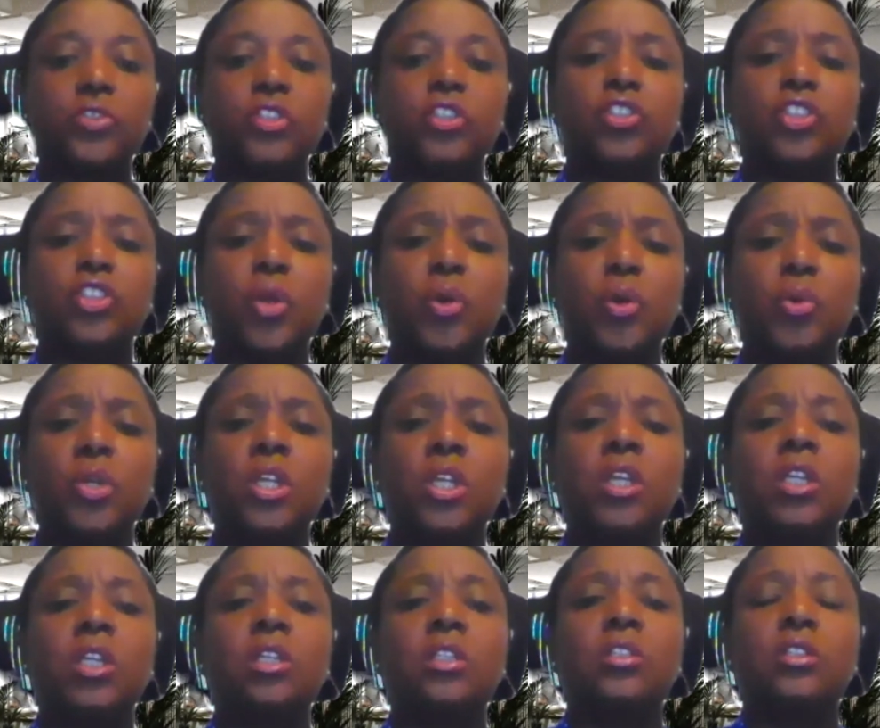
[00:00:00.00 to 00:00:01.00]
So
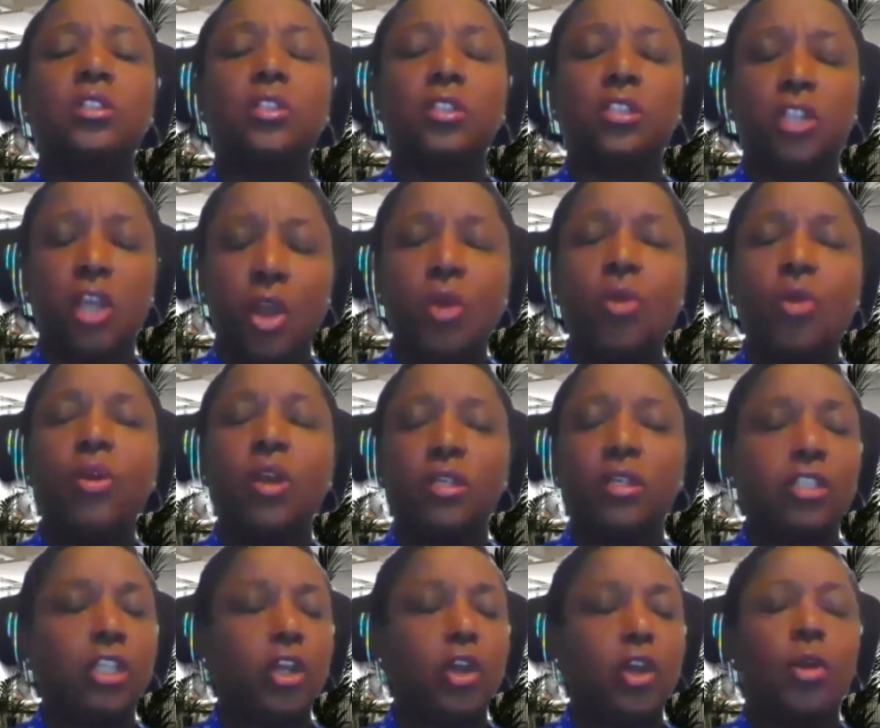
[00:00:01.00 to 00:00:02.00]
go,
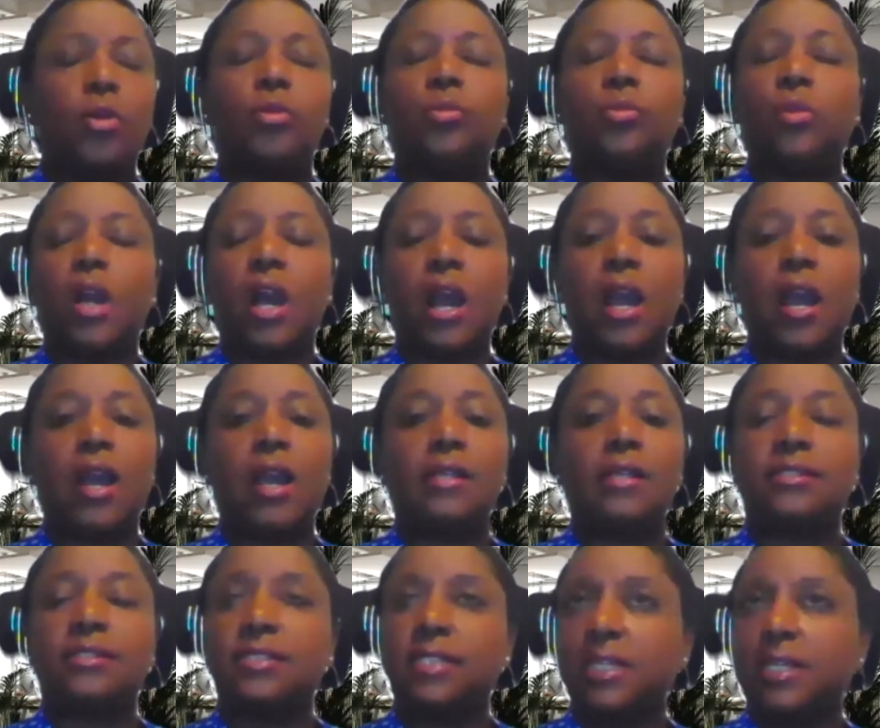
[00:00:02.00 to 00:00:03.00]

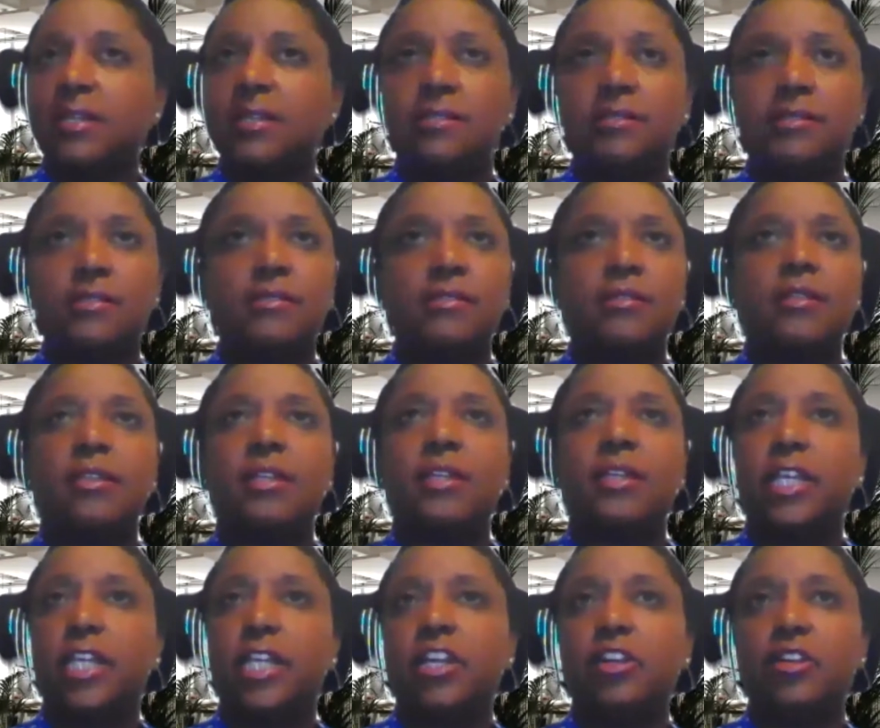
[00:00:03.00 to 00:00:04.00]
see us,
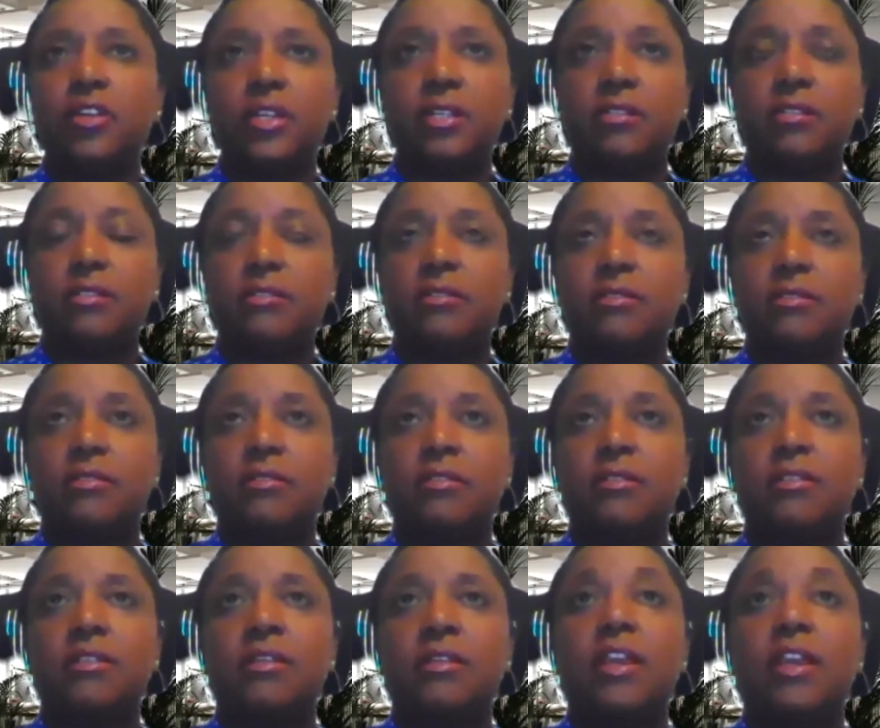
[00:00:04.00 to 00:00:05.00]
hear us,
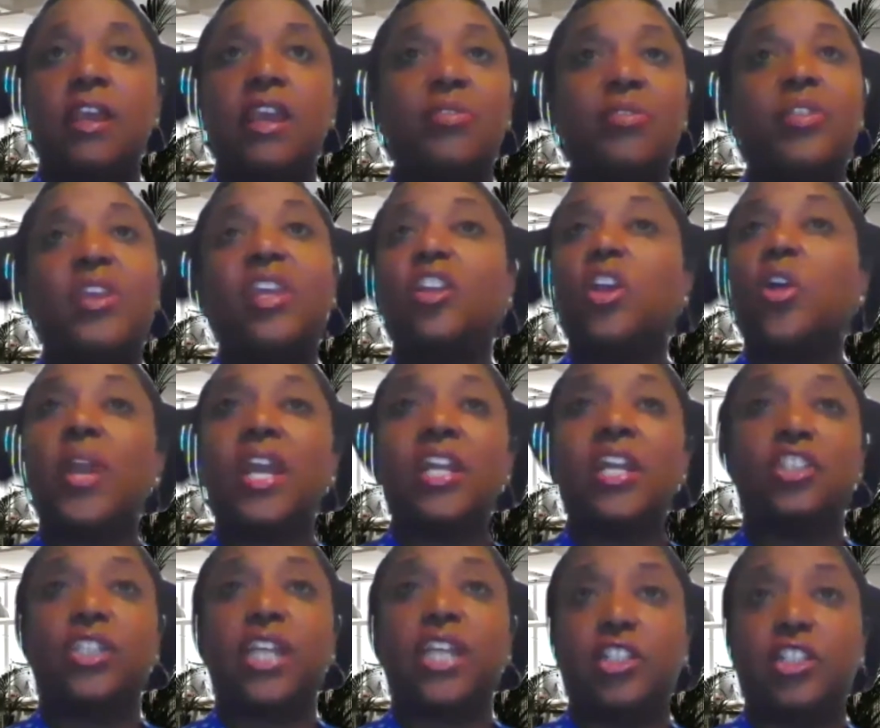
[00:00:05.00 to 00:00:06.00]
and then go
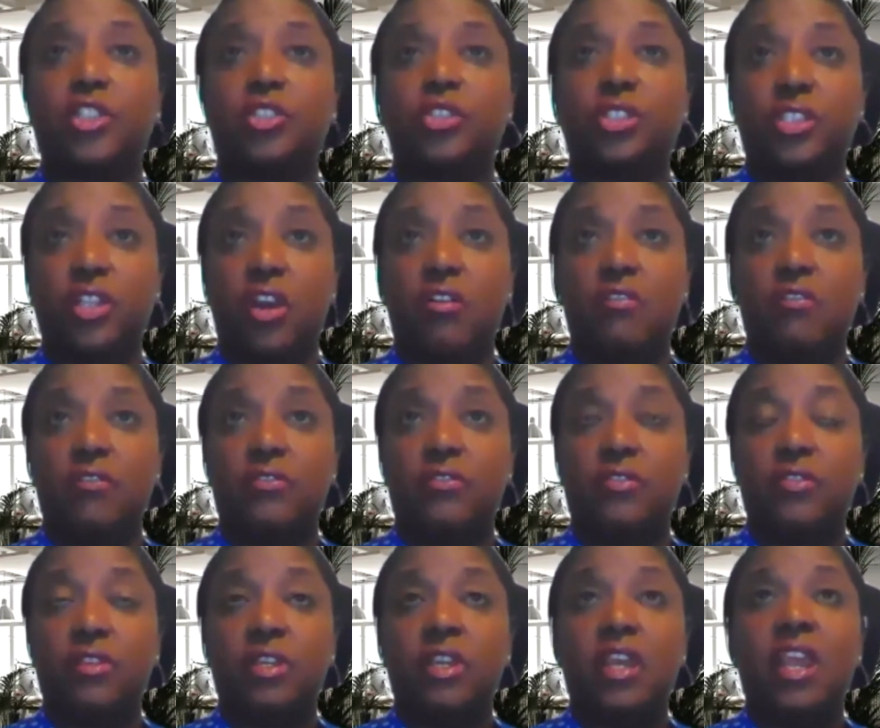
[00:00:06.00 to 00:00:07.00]
educate yourself.
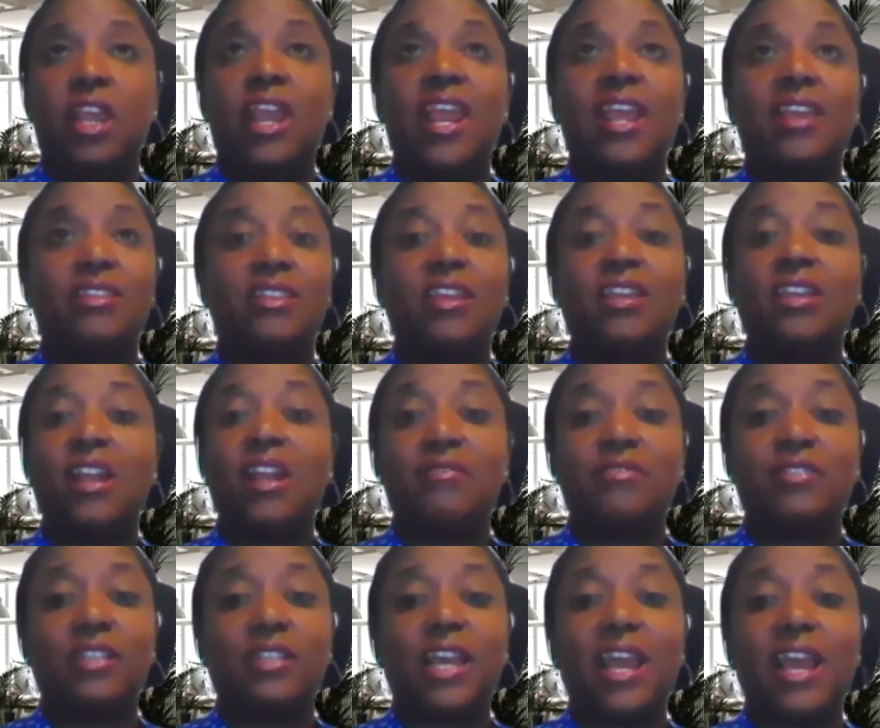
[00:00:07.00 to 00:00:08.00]
And then
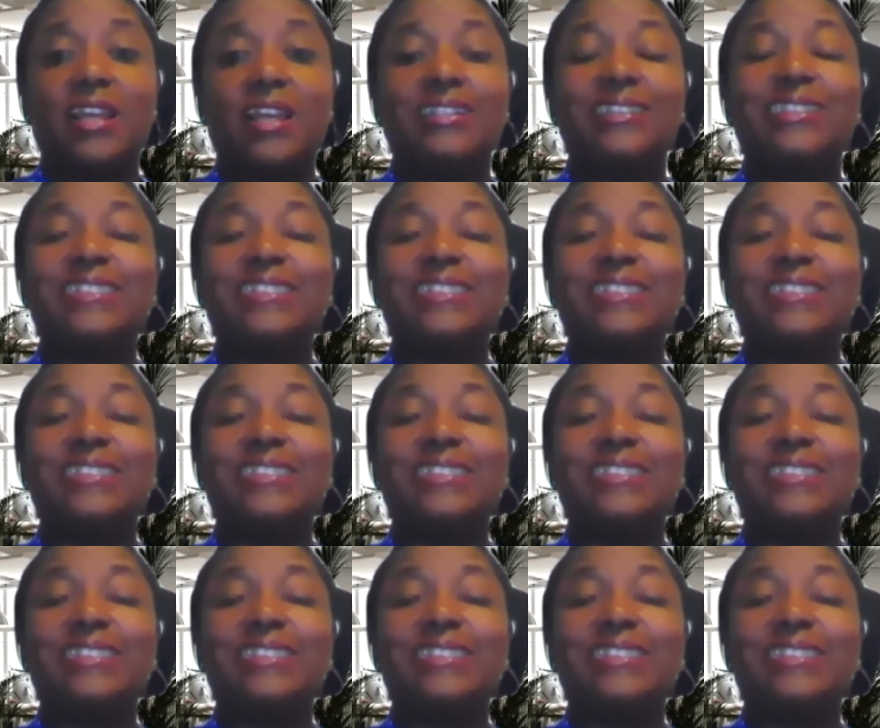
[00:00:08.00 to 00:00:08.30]
after that,